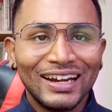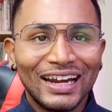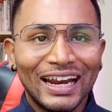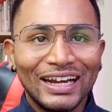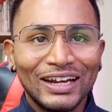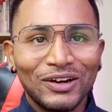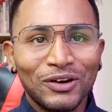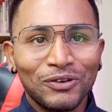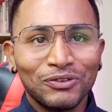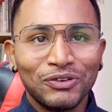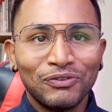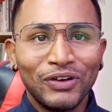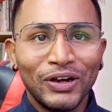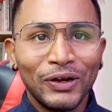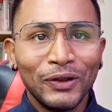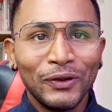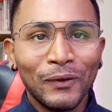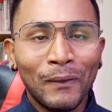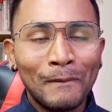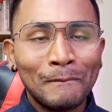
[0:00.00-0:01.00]
title of the
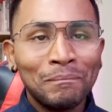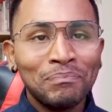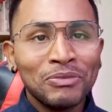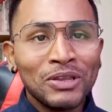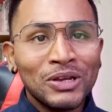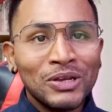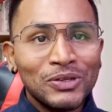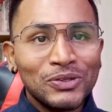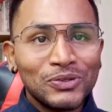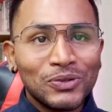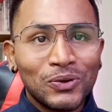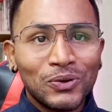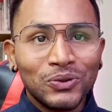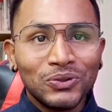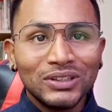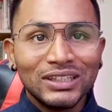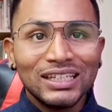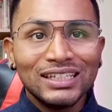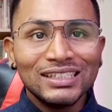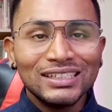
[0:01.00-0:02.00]
video. So
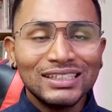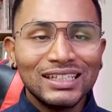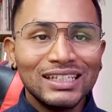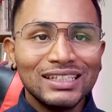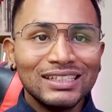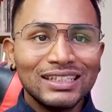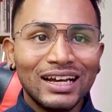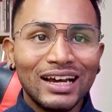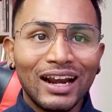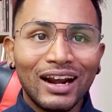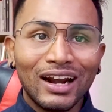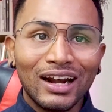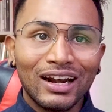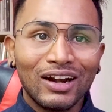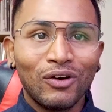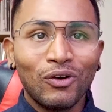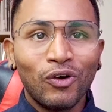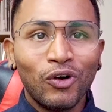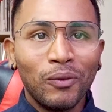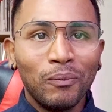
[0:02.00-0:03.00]
this is a
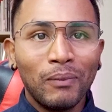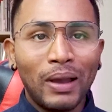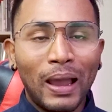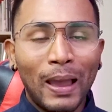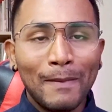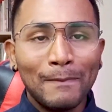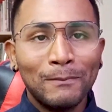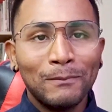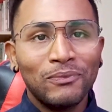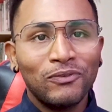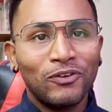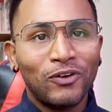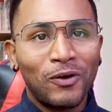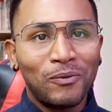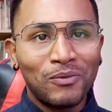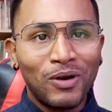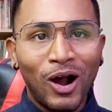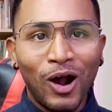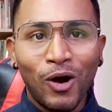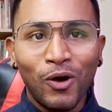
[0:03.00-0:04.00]
roadmap
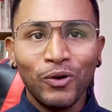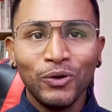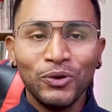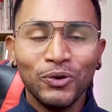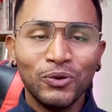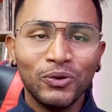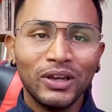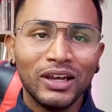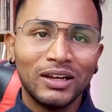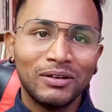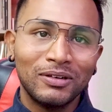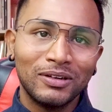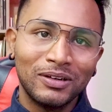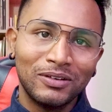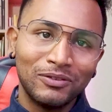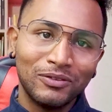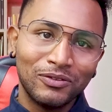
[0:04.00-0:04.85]
from how you can,